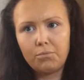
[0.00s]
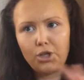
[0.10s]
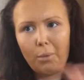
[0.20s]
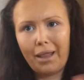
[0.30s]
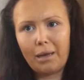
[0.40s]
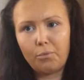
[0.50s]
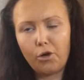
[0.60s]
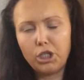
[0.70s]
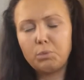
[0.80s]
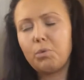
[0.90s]
double-ended
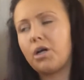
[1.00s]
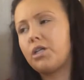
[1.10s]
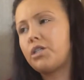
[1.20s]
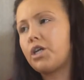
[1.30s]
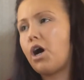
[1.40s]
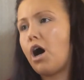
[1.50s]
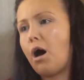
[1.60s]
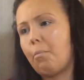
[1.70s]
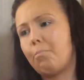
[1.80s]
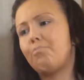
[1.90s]
brush, but
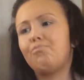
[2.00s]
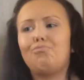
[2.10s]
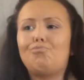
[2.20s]
I'm